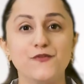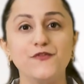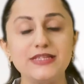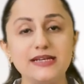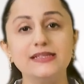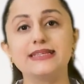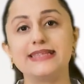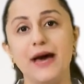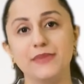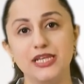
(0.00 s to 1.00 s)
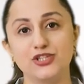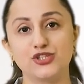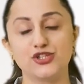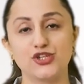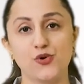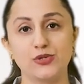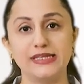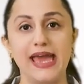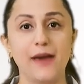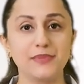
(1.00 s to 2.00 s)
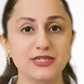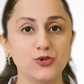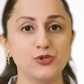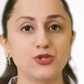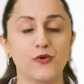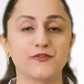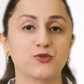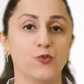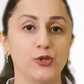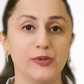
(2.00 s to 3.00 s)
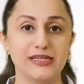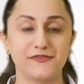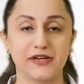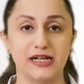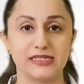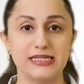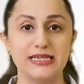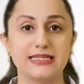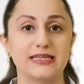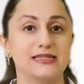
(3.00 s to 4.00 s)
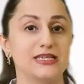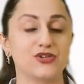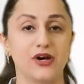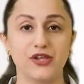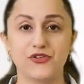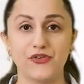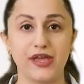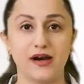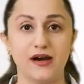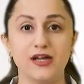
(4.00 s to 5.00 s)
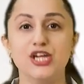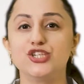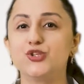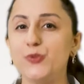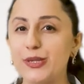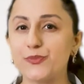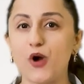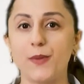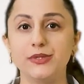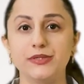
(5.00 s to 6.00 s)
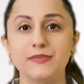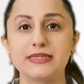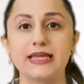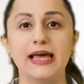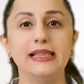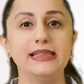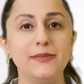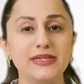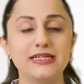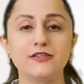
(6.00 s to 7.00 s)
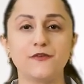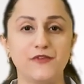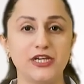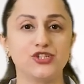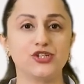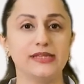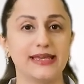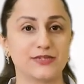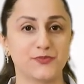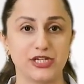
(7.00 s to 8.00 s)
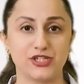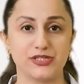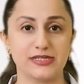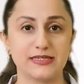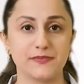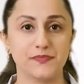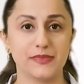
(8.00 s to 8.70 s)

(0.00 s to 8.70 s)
Physical examination showed the episodes of swallowing difficulties, dysarthria, chewing problems, limited facial expressions.